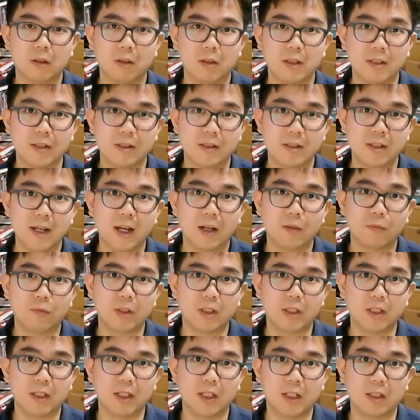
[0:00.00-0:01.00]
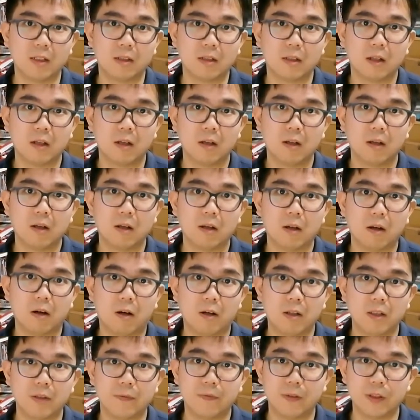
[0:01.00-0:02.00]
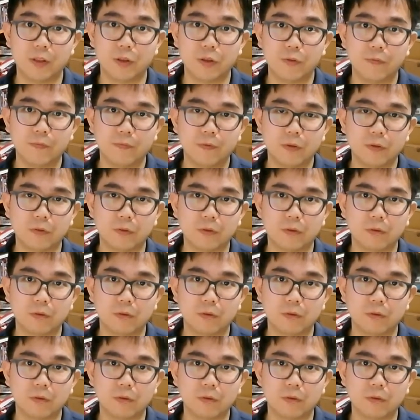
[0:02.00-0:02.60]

Instead, we eat artificial food.